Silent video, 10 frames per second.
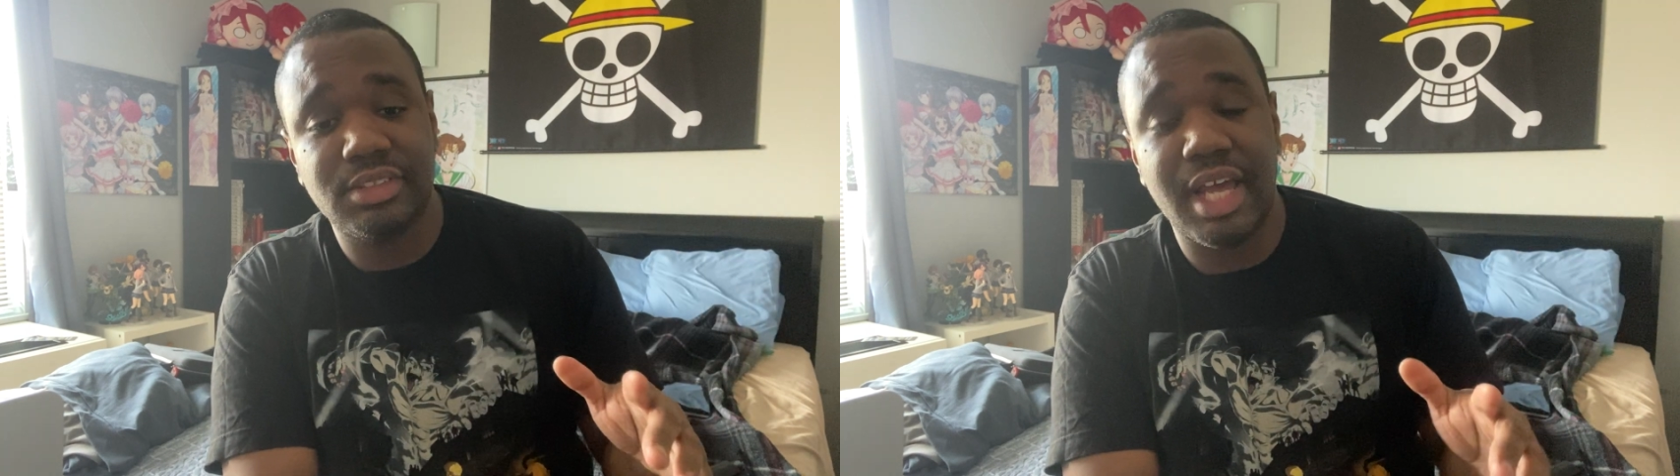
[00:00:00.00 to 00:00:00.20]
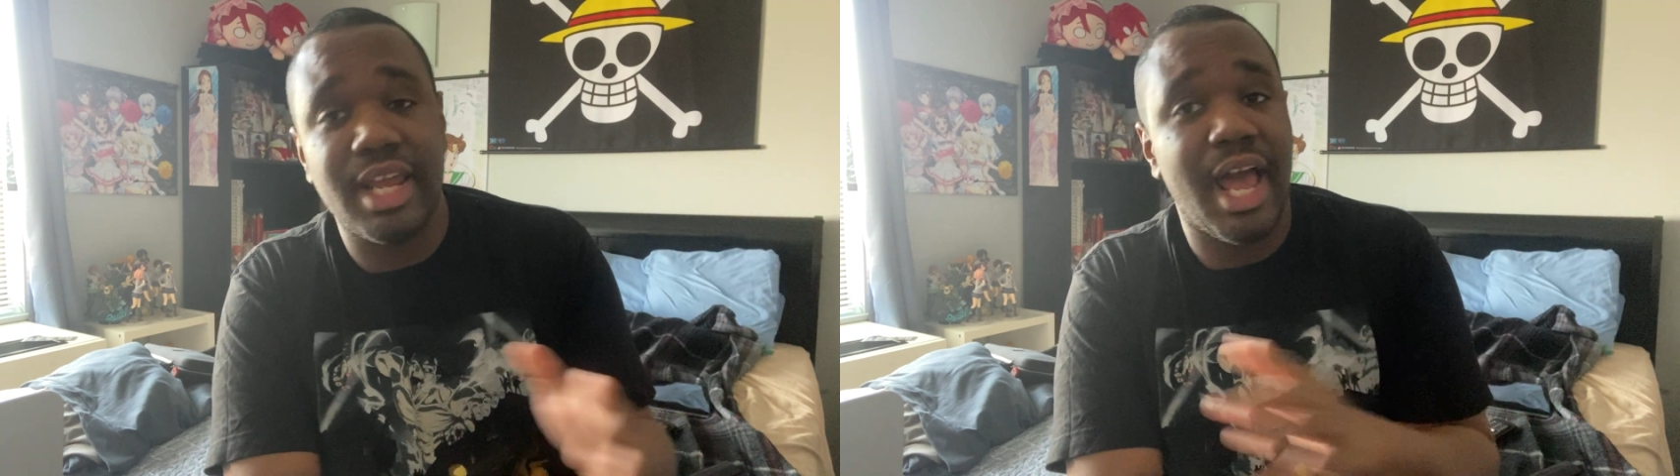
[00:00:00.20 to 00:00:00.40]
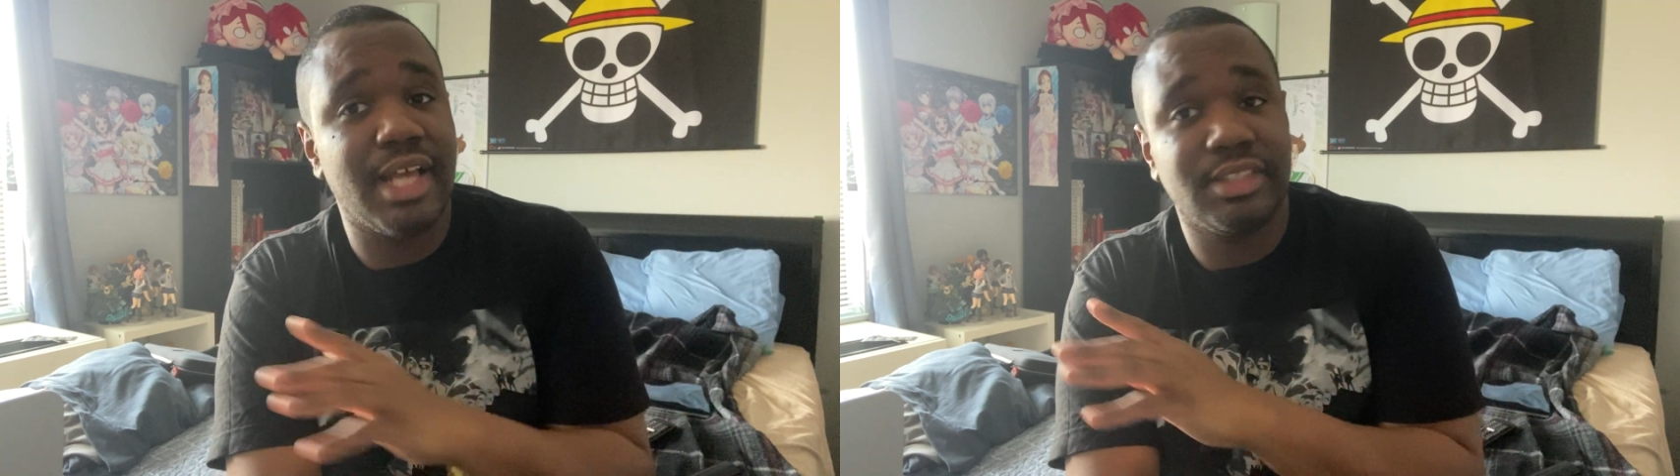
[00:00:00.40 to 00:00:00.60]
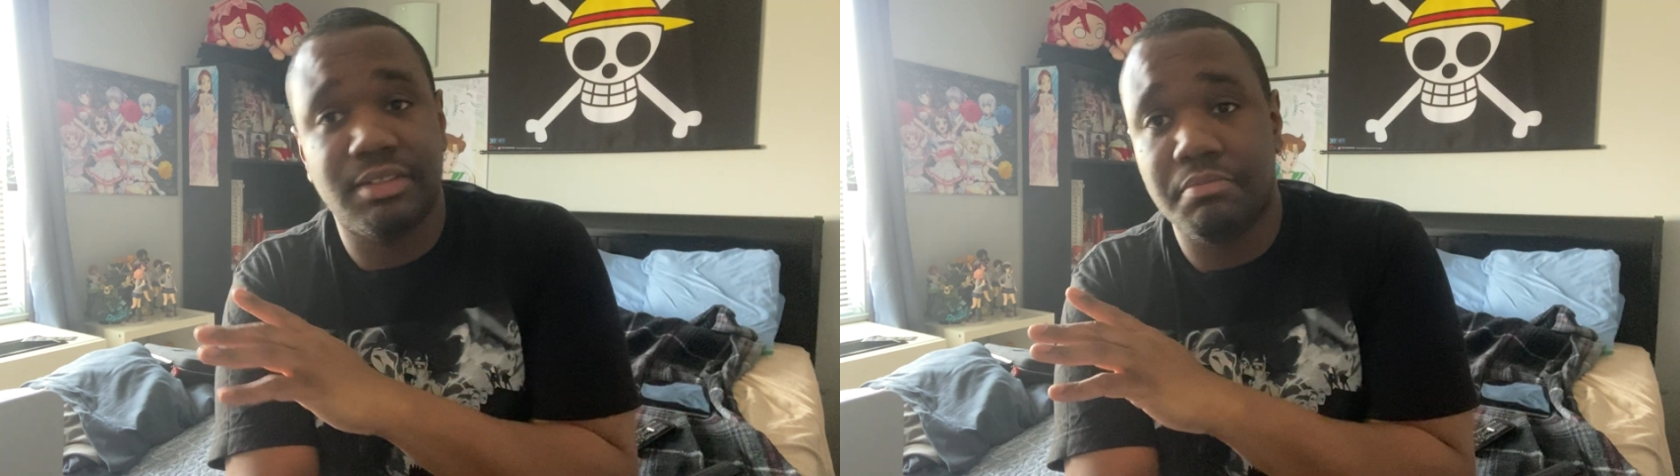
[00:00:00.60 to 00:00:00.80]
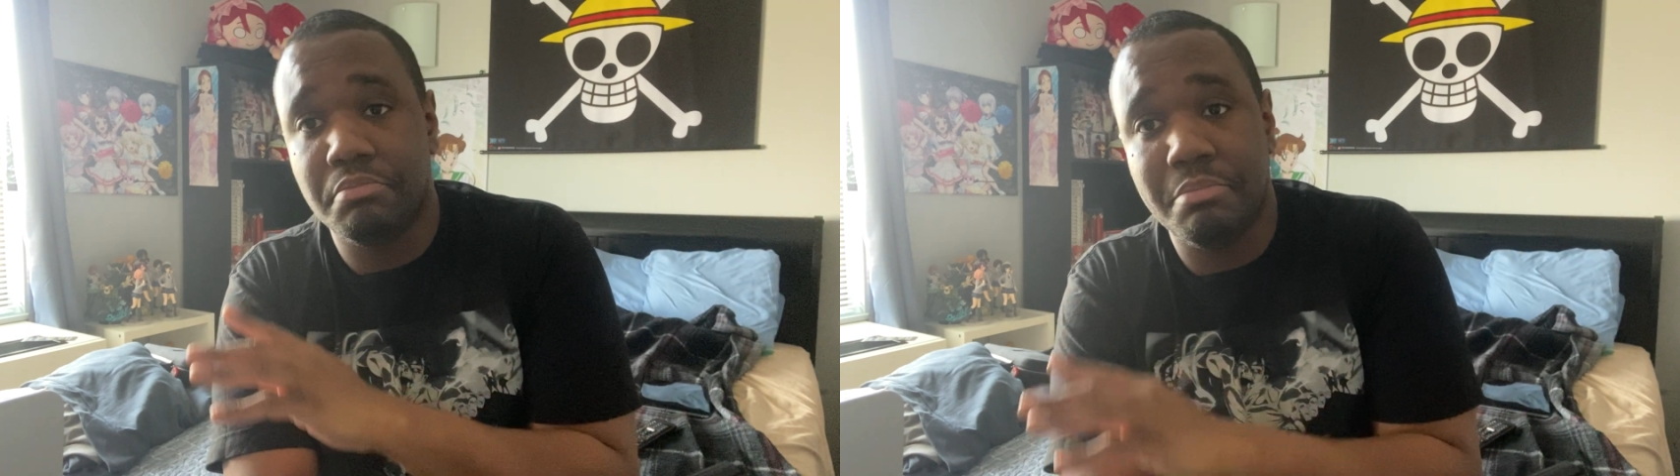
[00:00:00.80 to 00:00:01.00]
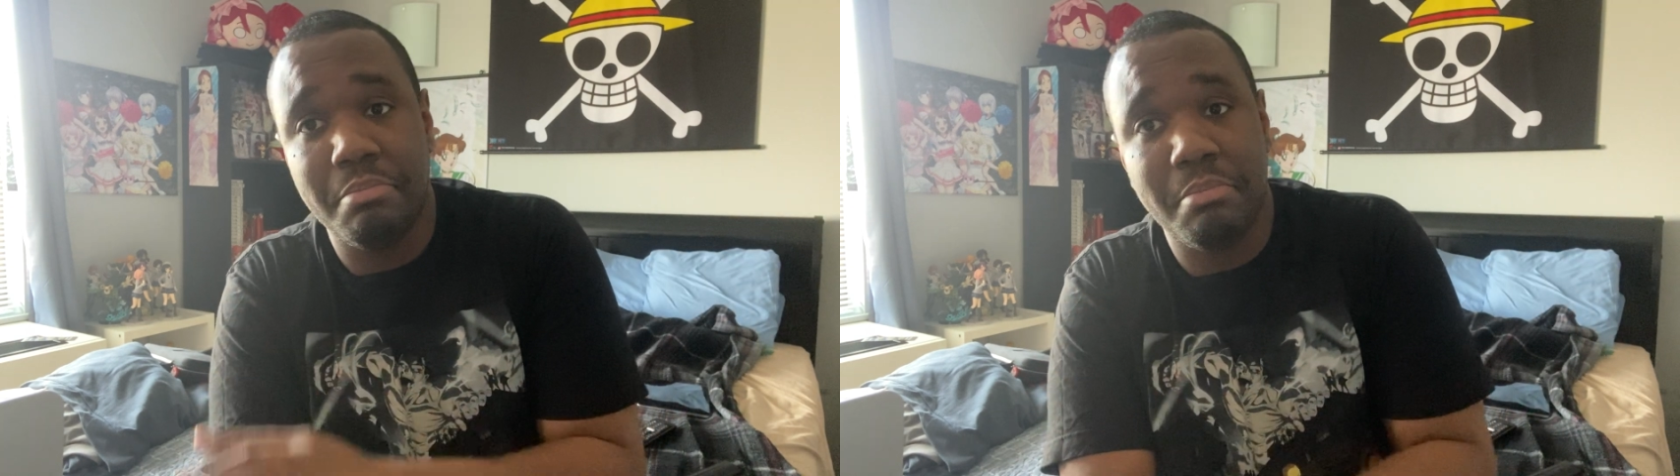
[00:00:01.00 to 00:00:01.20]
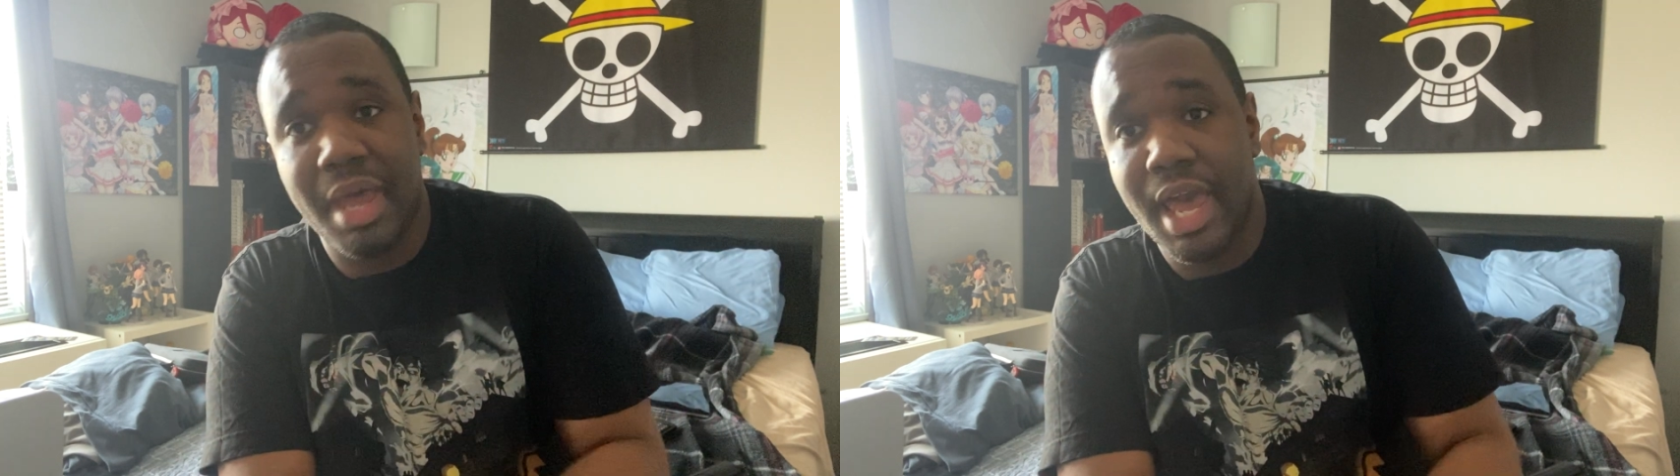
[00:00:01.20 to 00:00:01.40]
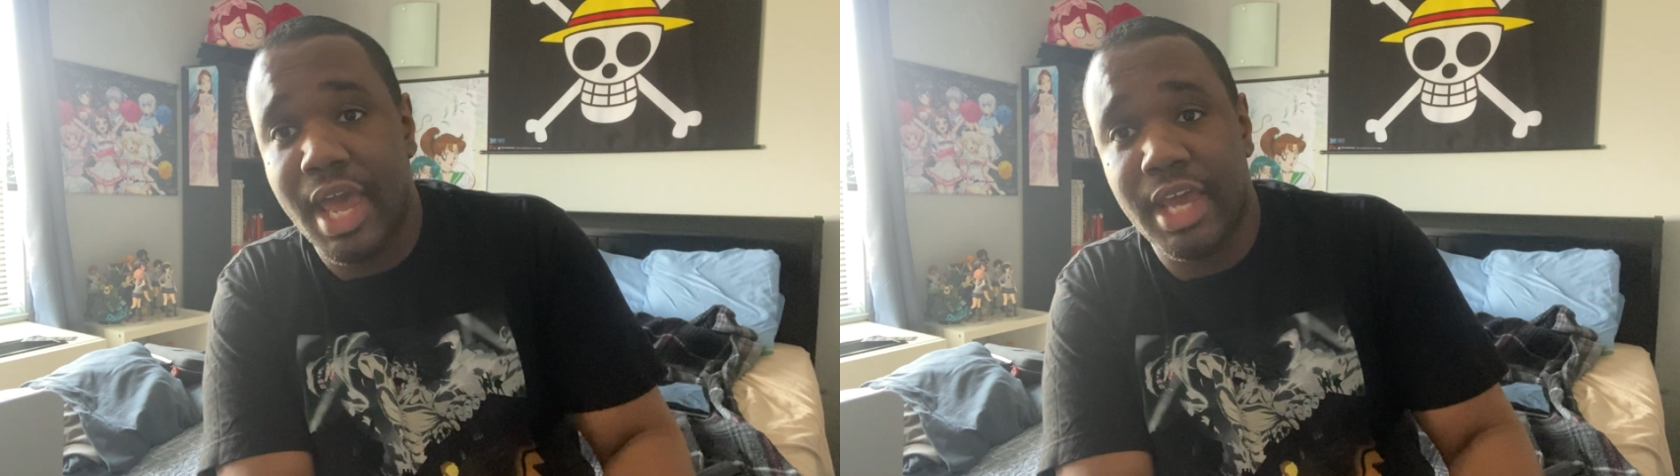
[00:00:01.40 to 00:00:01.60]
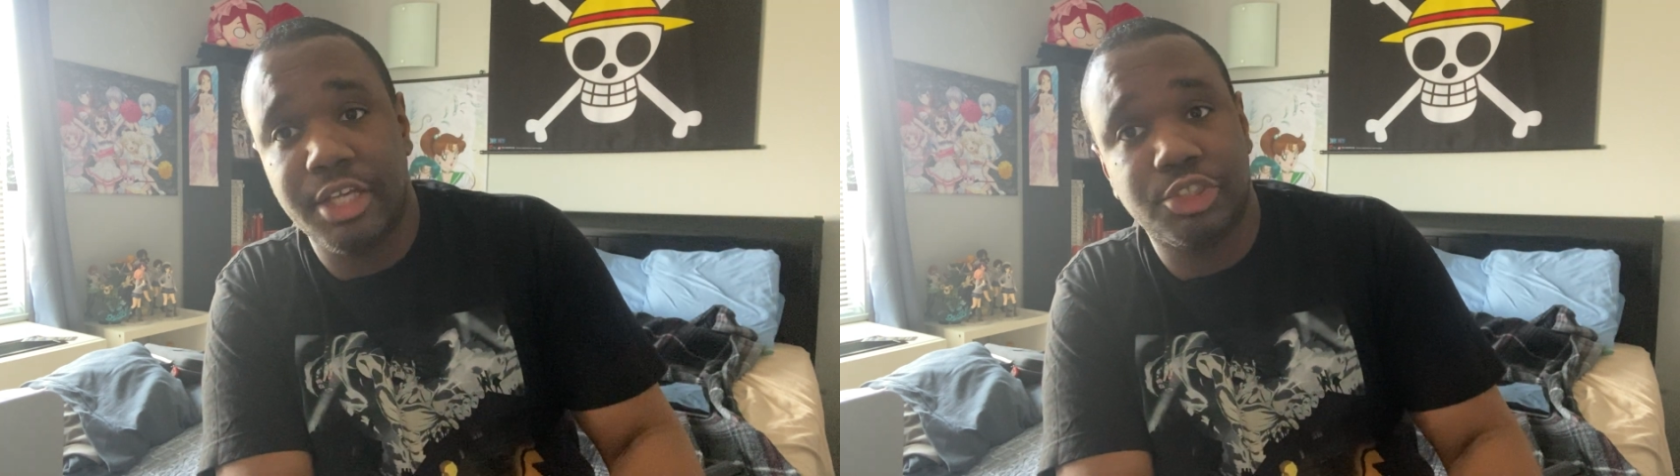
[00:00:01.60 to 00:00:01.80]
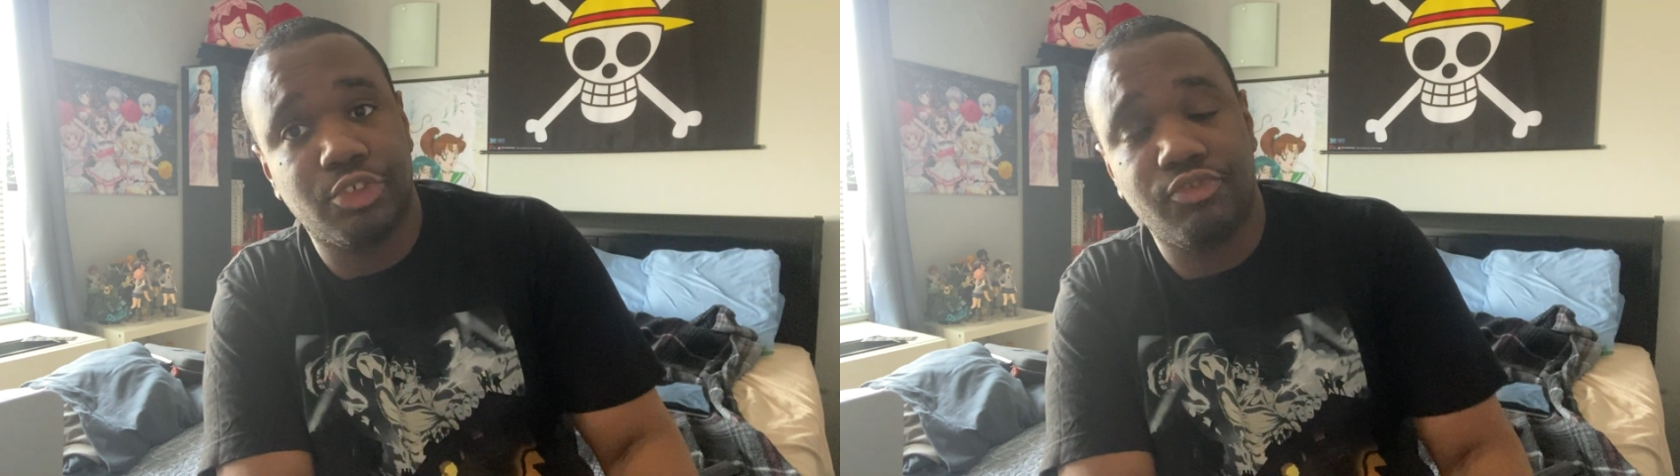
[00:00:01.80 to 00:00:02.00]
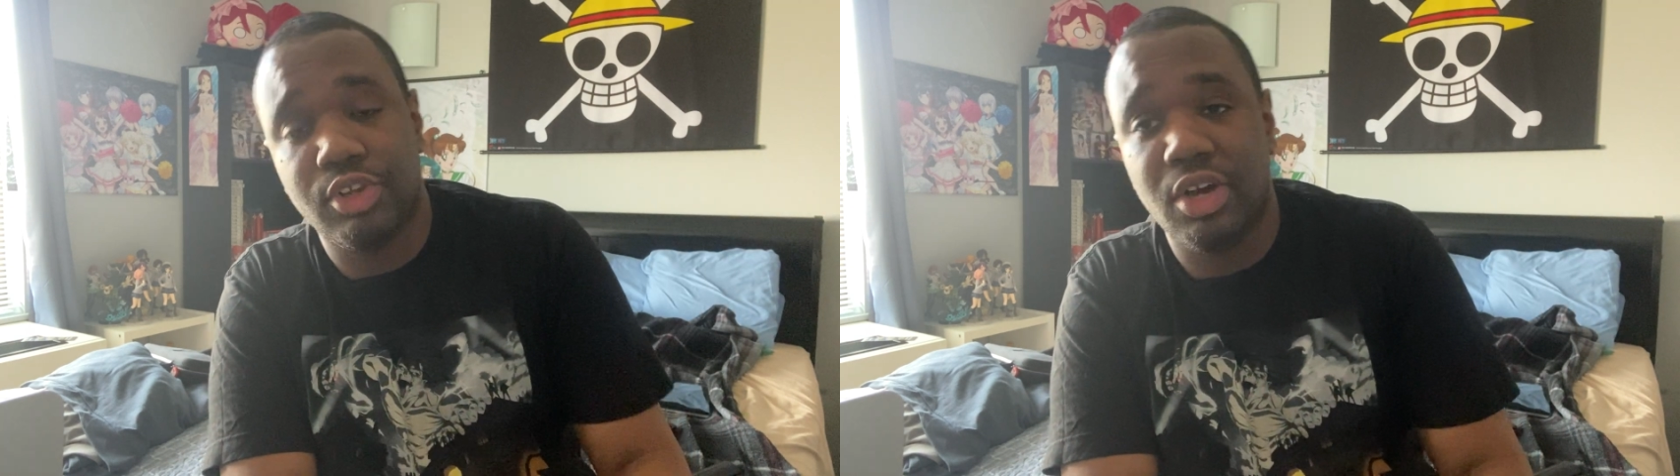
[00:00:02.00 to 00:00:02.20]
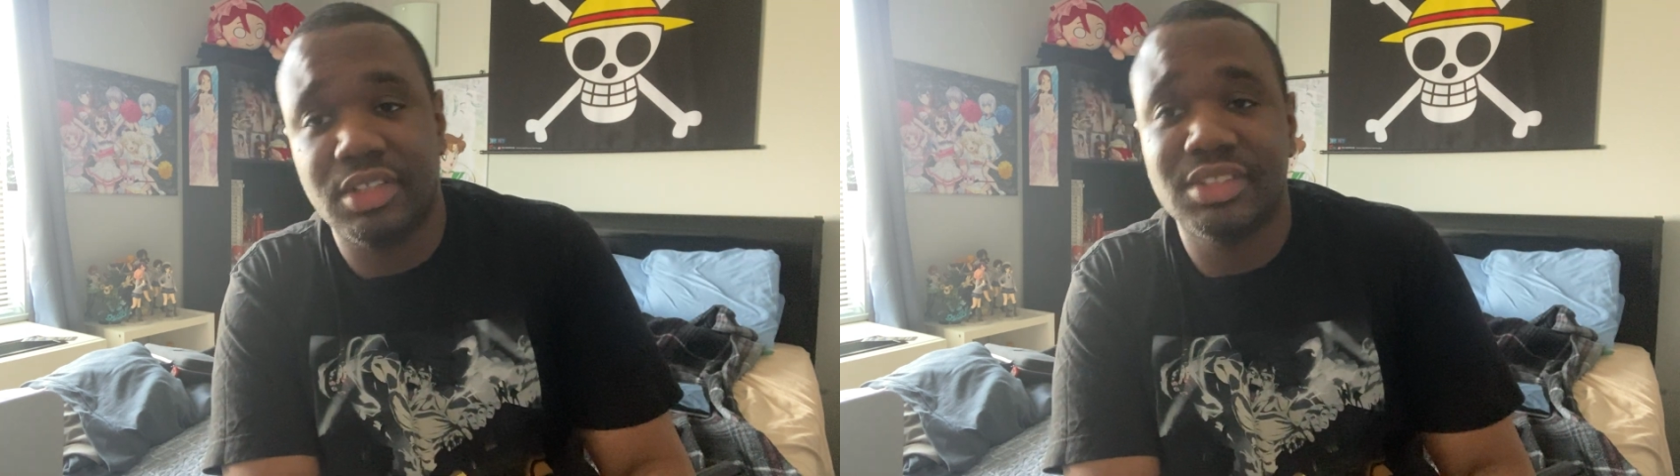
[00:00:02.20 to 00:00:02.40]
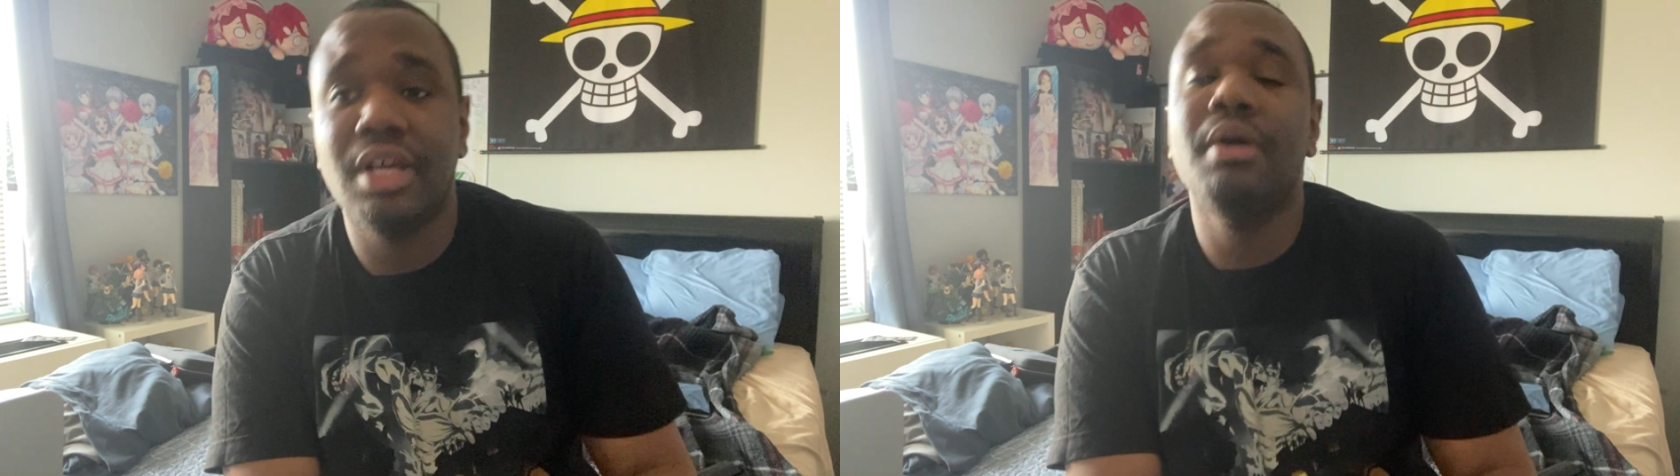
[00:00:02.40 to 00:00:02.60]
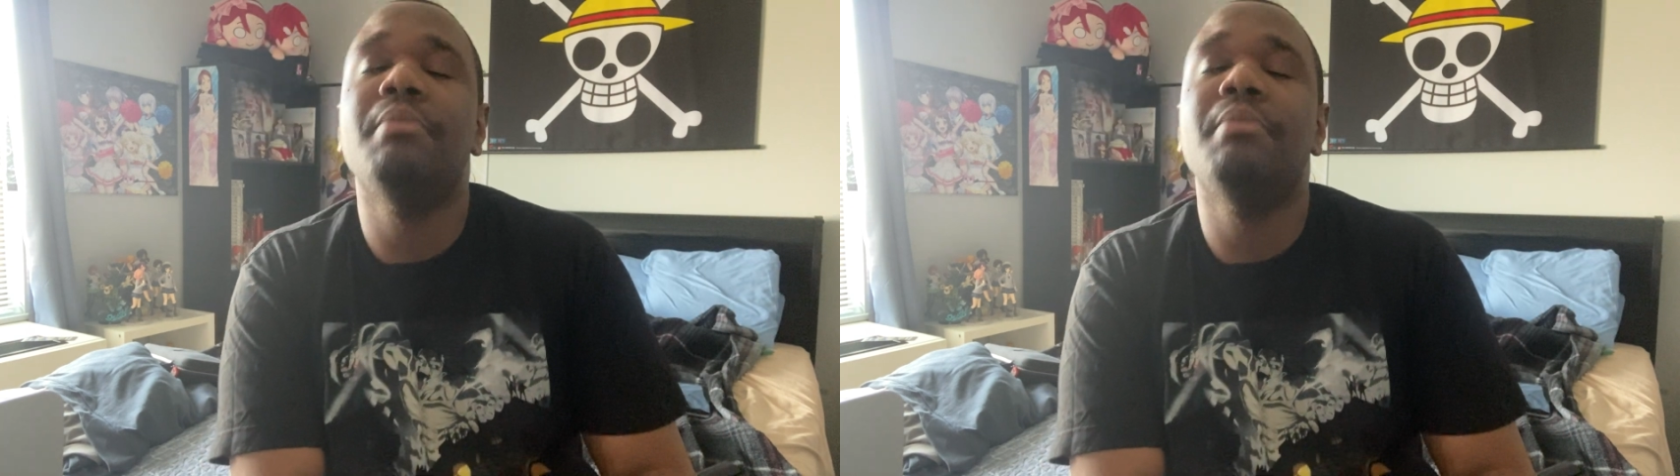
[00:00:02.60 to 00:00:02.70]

and it has some major flaws.